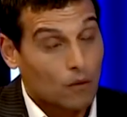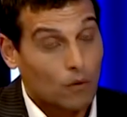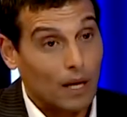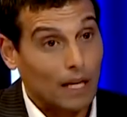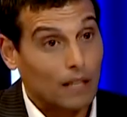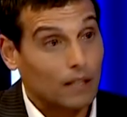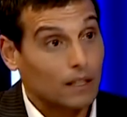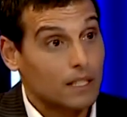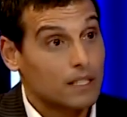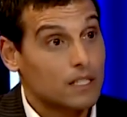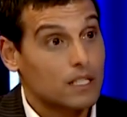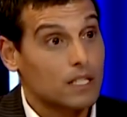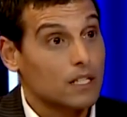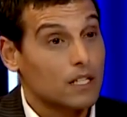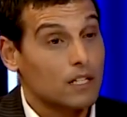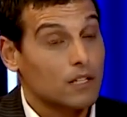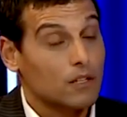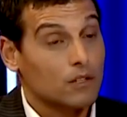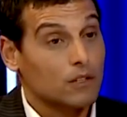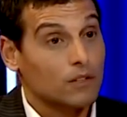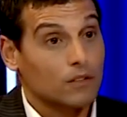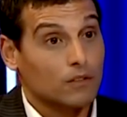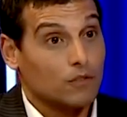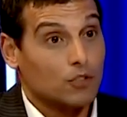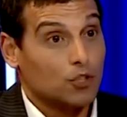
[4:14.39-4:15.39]
Well, it's
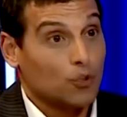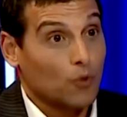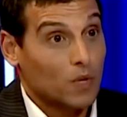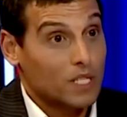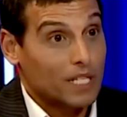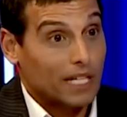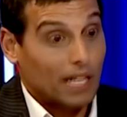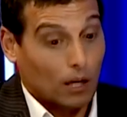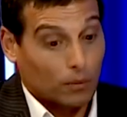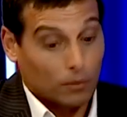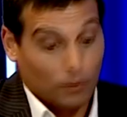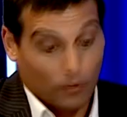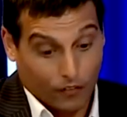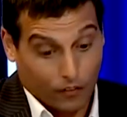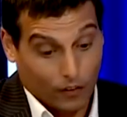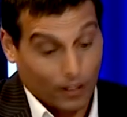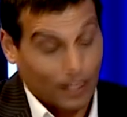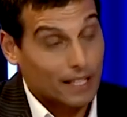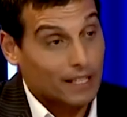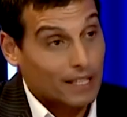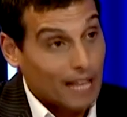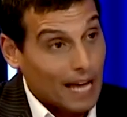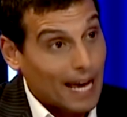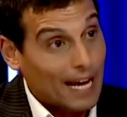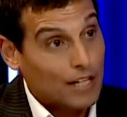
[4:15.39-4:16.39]
it, she wasn't helped to
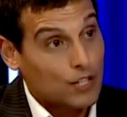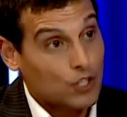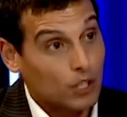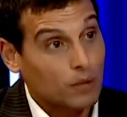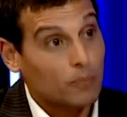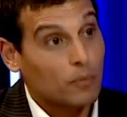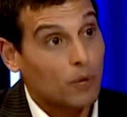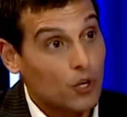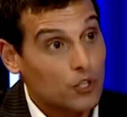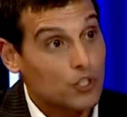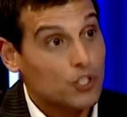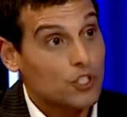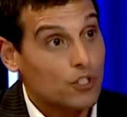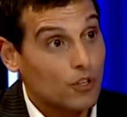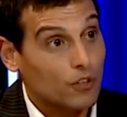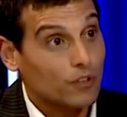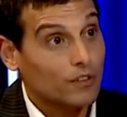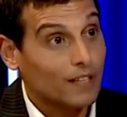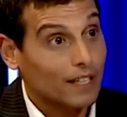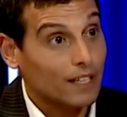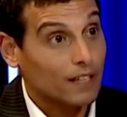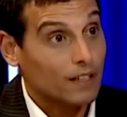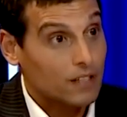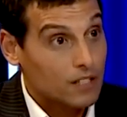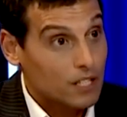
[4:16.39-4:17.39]
flee. They actually purchased her
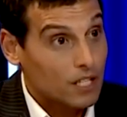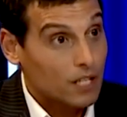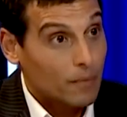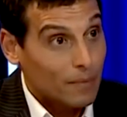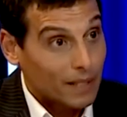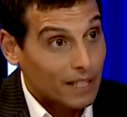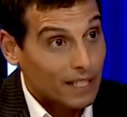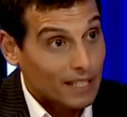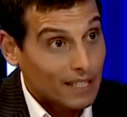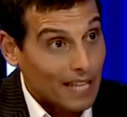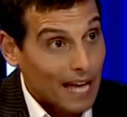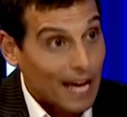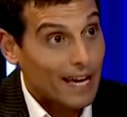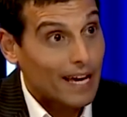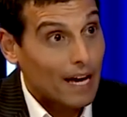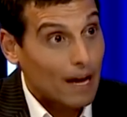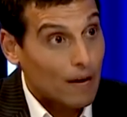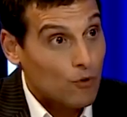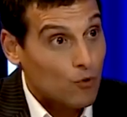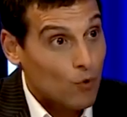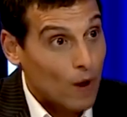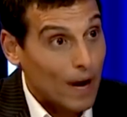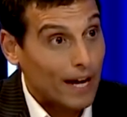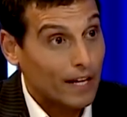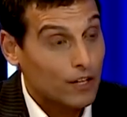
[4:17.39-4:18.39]
tickets. I mean, they
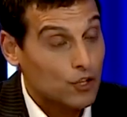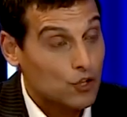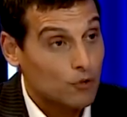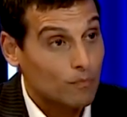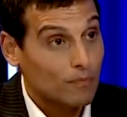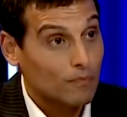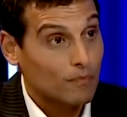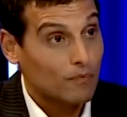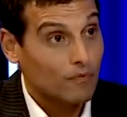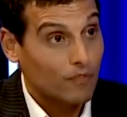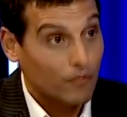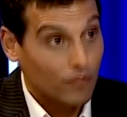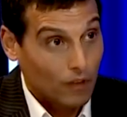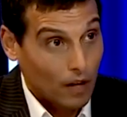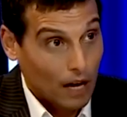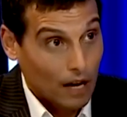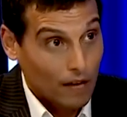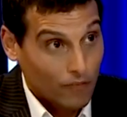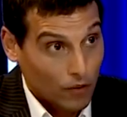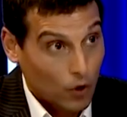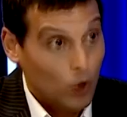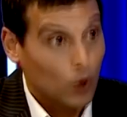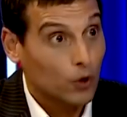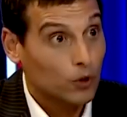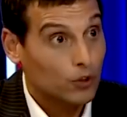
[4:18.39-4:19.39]
arranged uh,
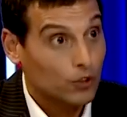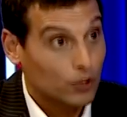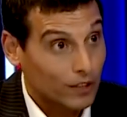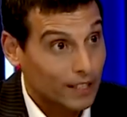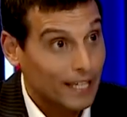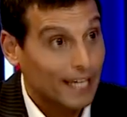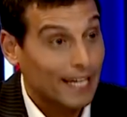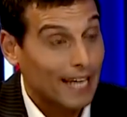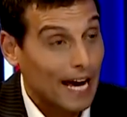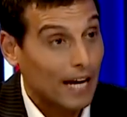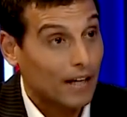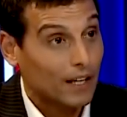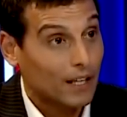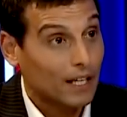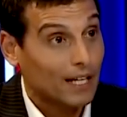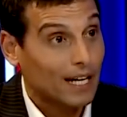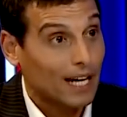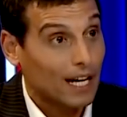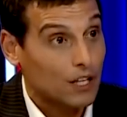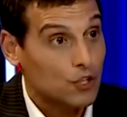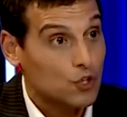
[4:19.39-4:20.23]
for her to get what out of the country.